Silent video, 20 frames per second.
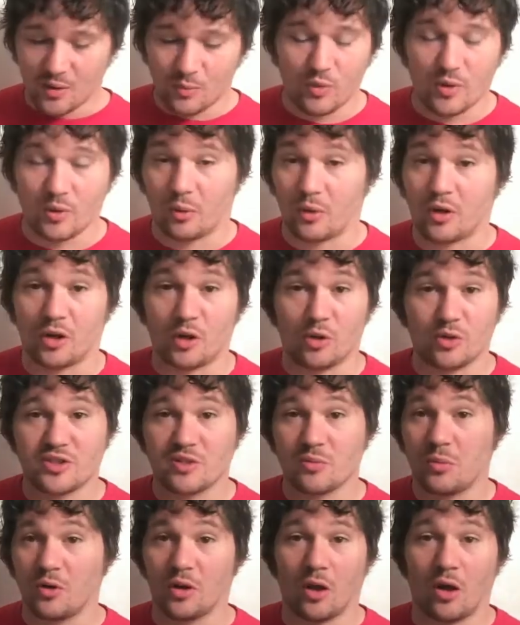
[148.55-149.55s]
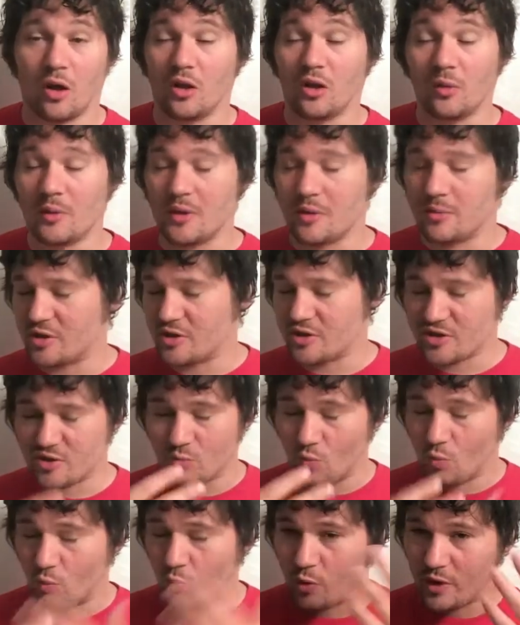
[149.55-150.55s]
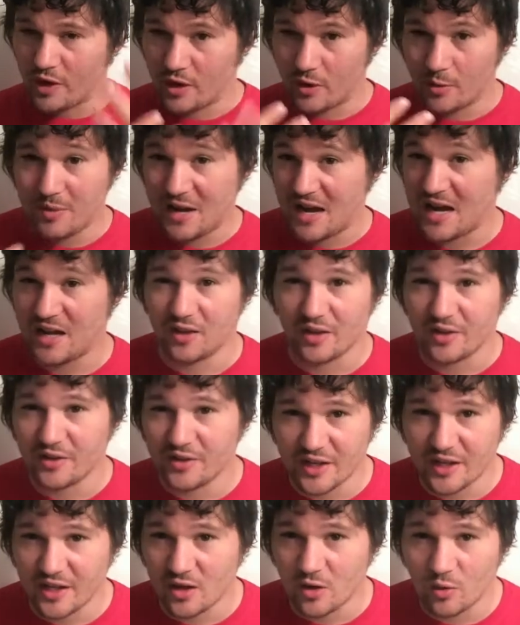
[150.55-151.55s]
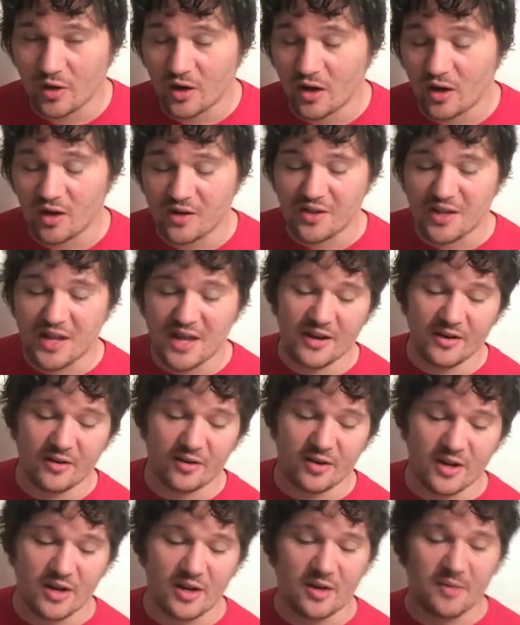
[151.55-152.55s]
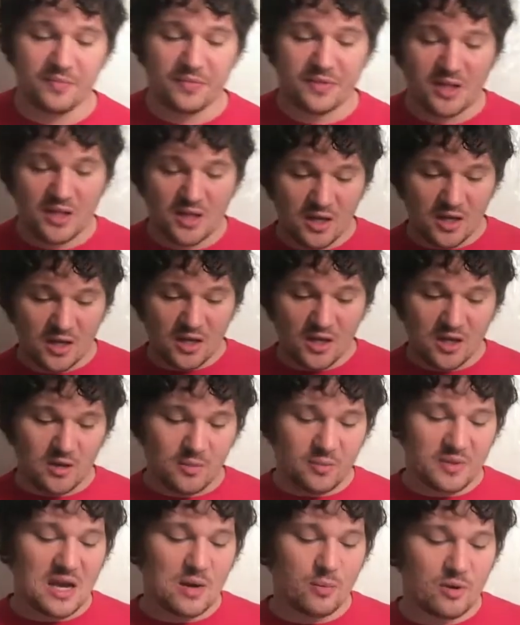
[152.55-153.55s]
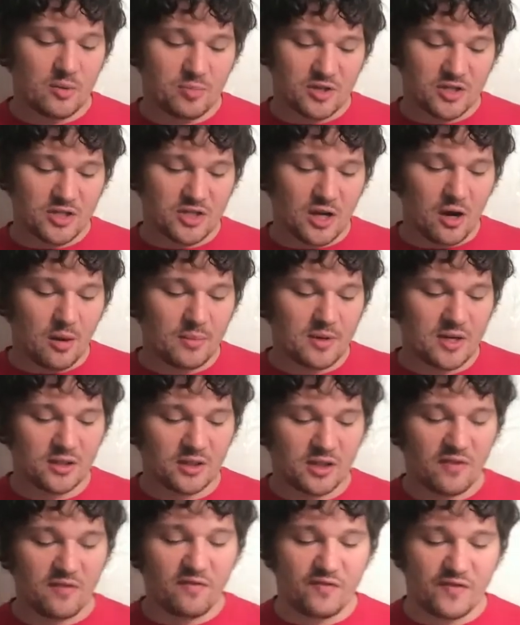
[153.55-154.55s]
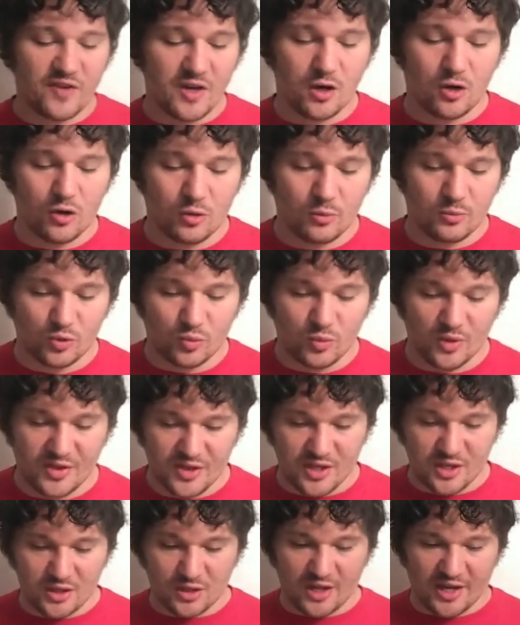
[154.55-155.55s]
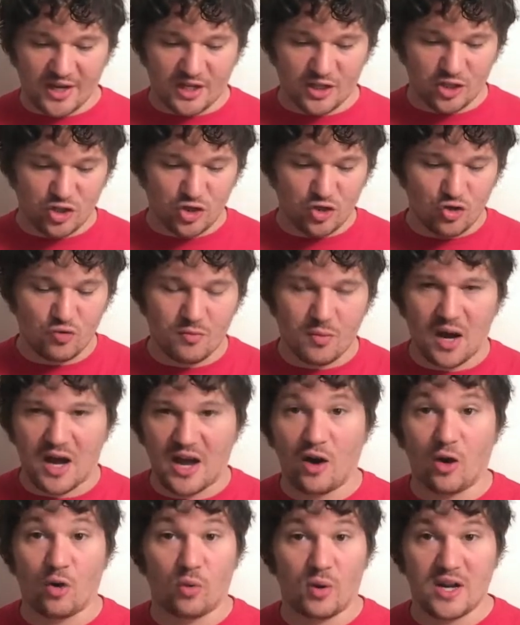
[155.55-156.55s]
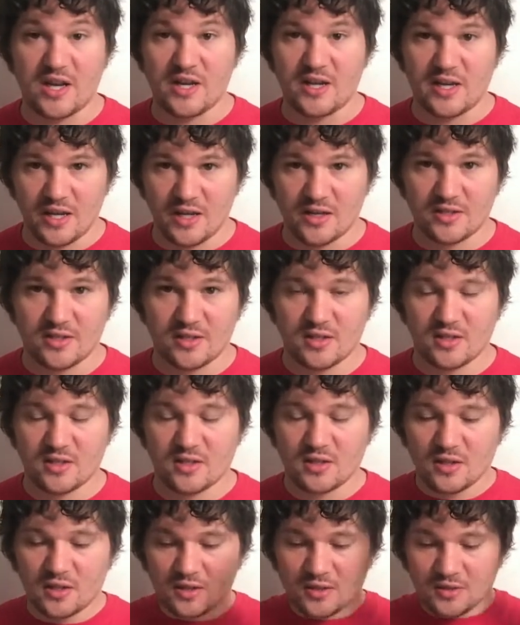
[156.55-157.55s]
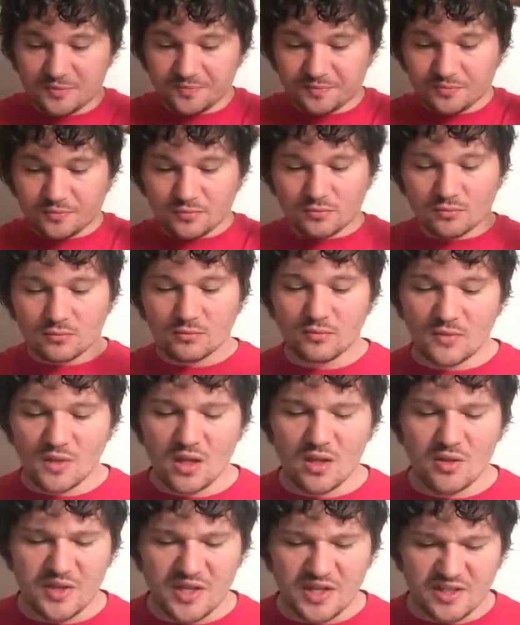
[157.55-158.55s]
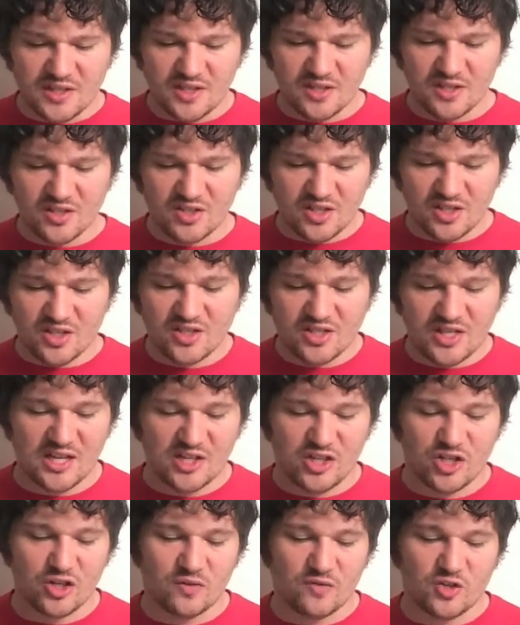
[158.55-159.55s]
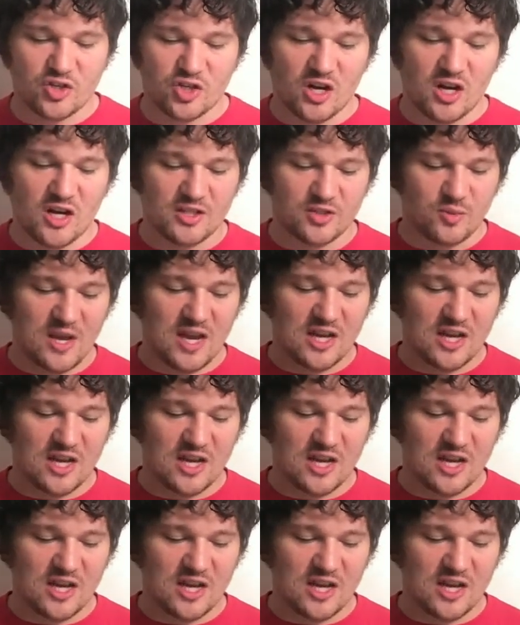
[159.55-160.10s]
We were close to Malala. Maybe there's some weird pallet thing going on in that area. But yeah, we predominantly filmed within like a 2-mile radius. This succession of shots.